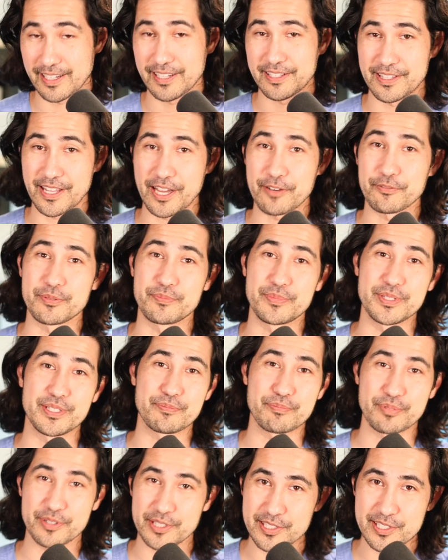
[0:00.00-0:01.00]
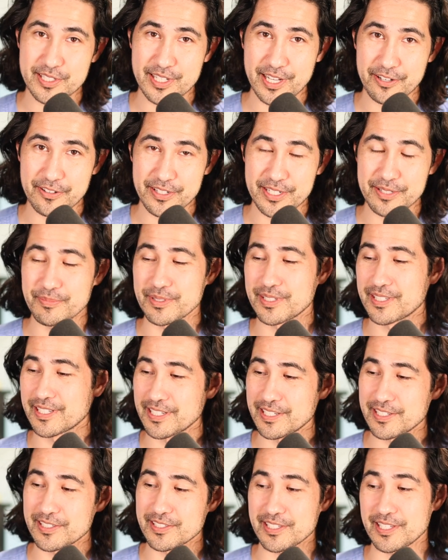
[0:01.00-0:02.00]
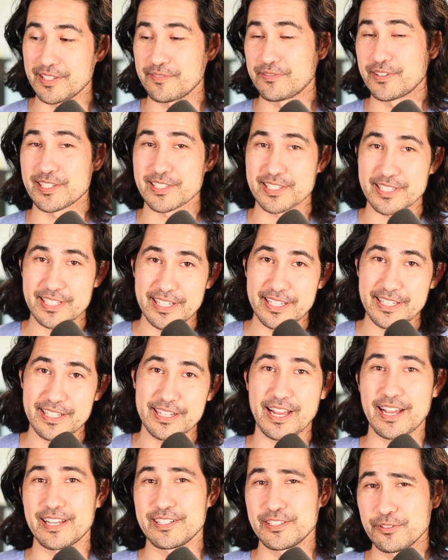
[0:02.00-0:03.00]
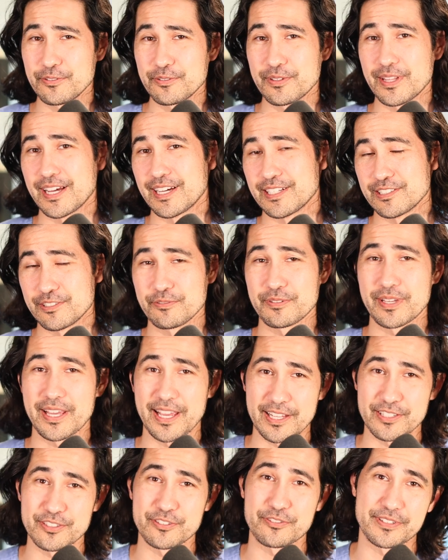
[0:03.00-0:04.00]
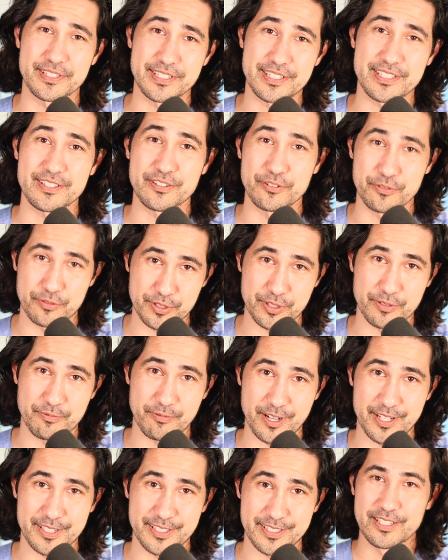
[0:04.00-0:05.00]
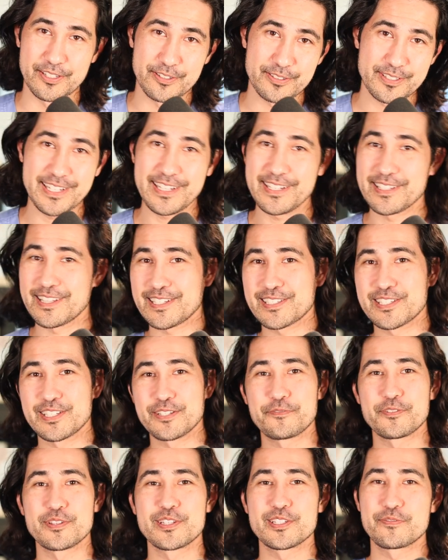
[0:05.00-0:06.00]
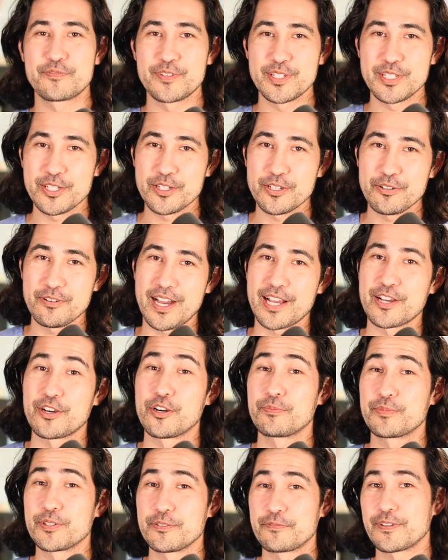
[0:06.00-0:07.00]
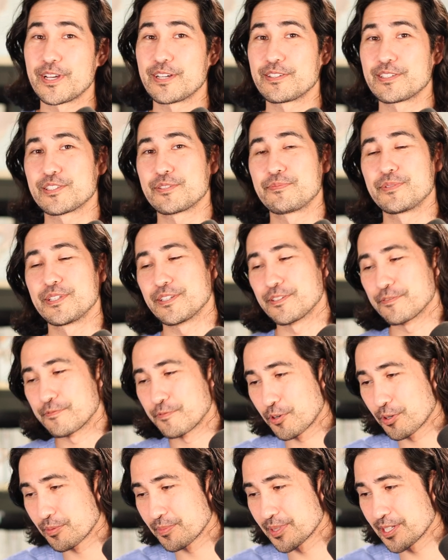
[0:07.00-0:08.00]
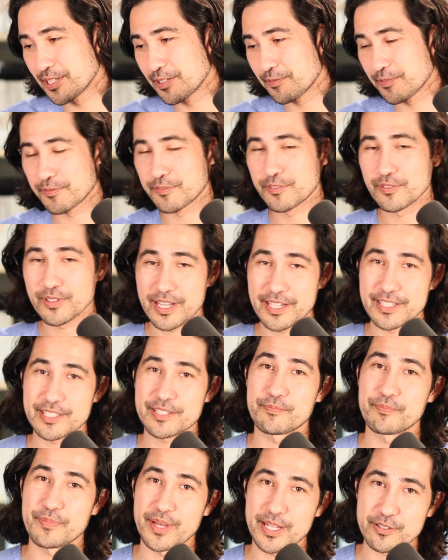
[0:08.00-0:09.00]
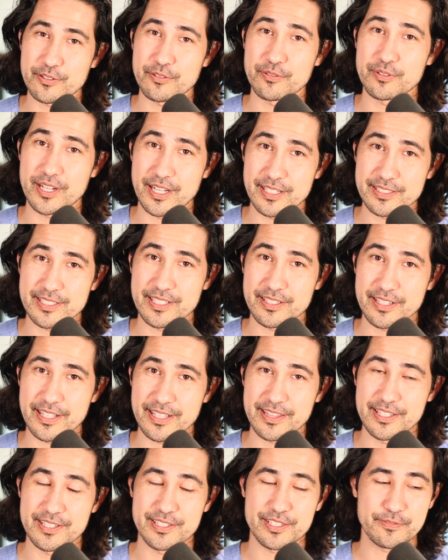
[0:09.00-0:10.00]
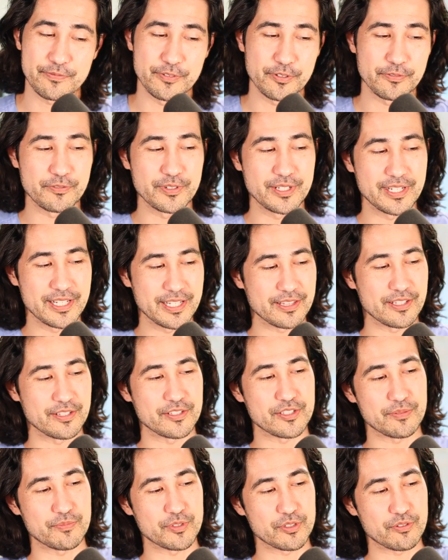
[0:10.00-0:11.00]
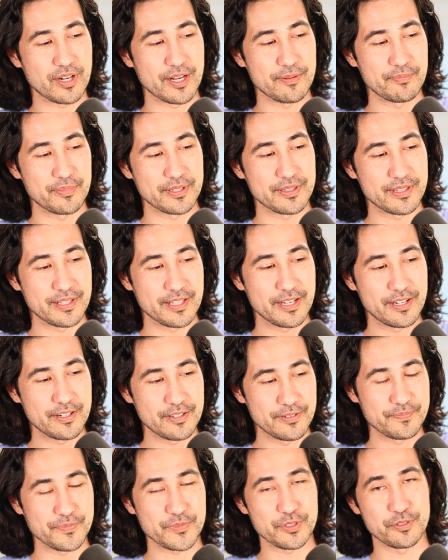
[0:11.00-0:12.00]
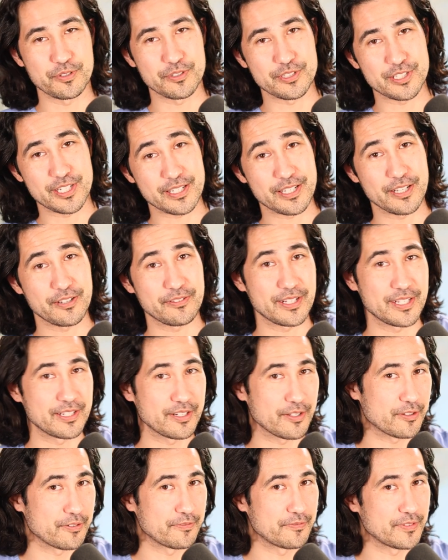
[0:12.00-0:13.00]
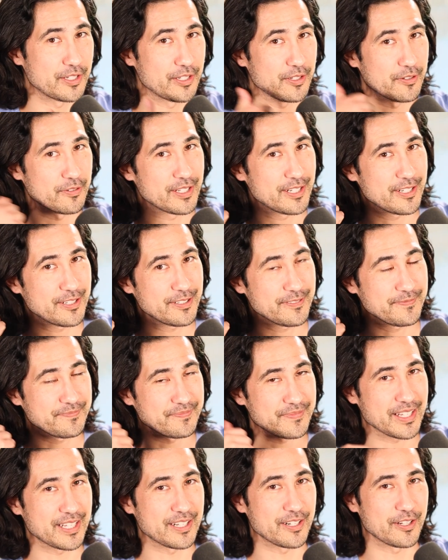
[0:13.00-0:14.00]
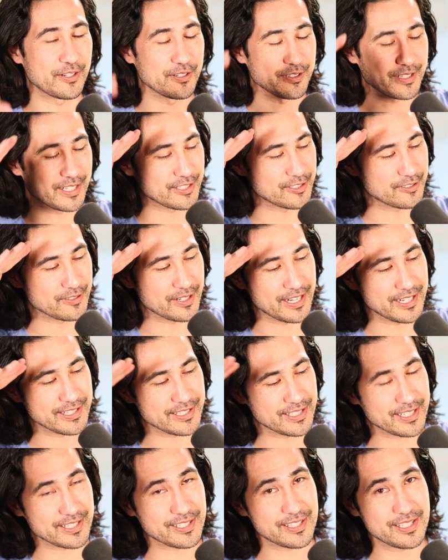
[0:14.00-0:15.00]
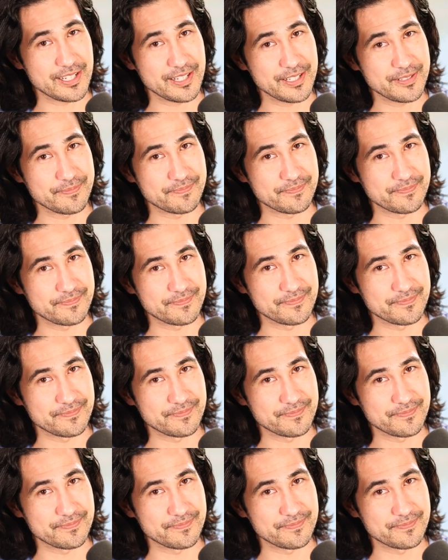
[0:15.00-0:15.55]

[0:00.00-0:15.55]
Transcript: and that would be pretty scary because even as a kid, I knew that you can't drink ocean water. Okay, that's it for this video. I hope you found it to be informative. If you like medical content like this, feel free to hit the subscribe button there or check out another video here, and I'll catch you guys next time.